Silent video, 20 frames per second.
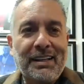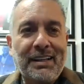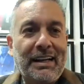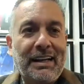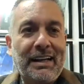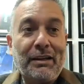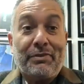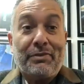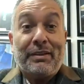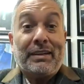
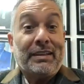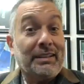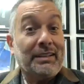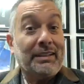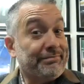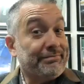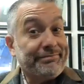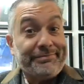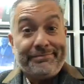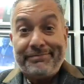And I'm
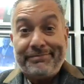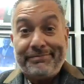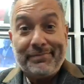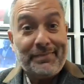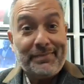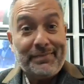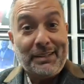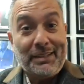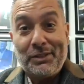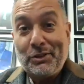thinking,
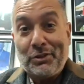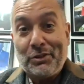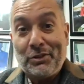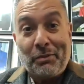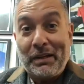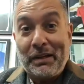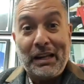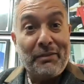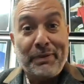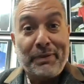you're going to be
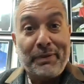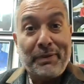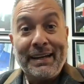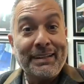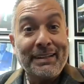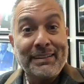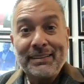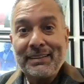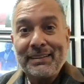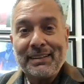left
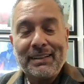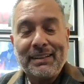behind.